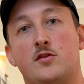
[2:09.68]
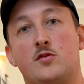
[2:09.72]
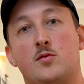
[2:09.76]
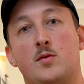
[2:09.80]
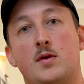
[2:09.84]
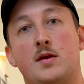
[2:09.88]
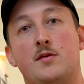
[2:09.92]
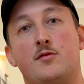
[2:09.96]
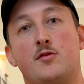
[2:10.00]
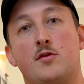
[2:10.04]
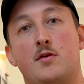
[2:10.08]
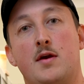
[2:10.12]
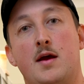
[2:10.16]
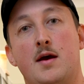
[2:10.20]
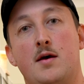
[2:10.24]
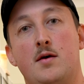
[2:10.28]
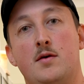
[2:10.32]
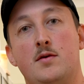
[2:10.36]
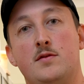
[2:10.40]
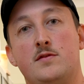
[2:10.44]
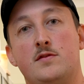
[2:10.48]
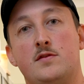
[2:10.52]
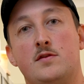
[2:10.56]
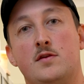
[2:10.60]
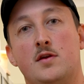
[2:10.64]
24
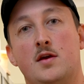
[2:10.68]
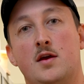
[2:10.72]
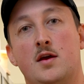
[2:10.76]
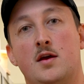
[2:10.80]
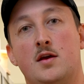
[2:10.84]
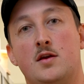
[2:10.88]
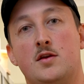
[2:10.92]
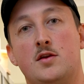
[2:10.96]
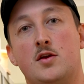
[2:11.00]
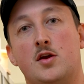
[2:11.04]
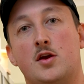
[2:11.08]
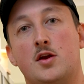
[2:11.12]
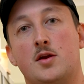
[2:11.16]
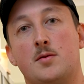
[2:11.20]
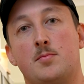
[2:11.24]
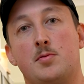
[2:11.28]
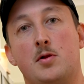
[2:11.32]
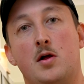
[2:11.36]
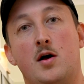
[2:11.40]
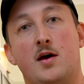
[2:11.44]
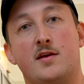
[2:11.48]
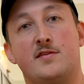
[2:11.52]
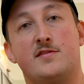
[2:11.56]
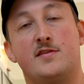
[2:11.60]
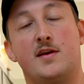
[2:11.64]
hours, you can
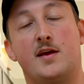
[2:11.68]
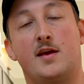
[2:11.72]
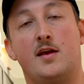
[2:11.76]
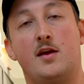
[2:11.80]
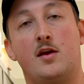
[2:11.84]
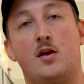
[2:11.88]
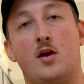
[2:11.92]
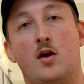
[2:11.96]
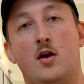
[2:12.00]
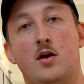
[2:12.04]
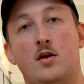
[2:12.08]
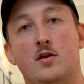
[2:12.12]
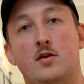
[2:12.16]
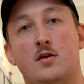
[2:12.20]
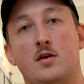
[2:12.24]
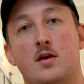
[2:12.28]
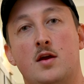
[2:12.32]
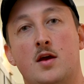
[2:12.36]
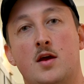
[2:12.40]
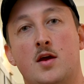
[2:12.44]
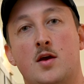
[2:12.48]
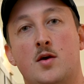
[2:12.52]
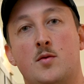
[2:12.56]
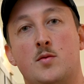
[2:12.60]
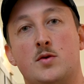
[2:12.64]
apply a second coat,
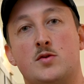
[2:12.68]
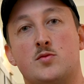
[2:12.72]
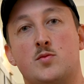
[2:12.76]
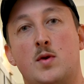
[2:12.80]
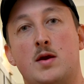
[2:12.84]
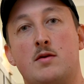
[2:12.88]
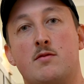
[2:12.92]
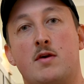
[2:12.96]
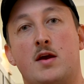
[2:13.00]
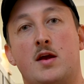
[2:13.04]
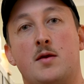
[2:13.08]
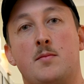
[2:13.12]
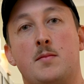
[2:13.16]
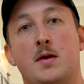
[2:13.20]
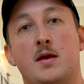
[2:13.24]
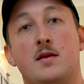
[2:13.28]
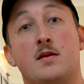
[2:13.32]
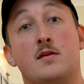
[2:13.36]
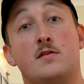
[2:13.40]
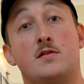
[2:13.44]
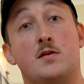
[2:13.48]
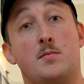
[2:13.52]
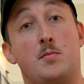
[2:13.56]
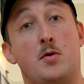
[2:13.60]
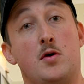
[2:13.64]
which we recommend
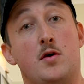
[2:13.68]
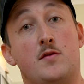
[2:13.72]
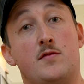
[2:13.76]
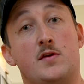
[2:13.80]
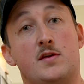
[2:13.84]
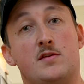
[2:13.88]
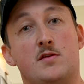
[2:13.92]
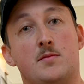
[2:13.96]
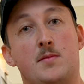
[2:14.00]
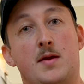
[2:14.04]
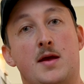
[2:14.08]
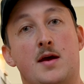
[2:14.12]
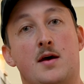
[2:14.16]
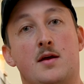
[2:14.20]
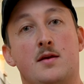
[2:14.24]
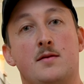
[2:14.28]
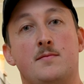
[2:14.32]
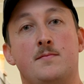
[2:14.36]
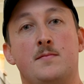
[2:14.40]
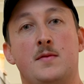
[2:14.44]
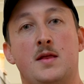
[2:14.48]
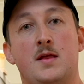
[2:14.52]
as the perfect amount.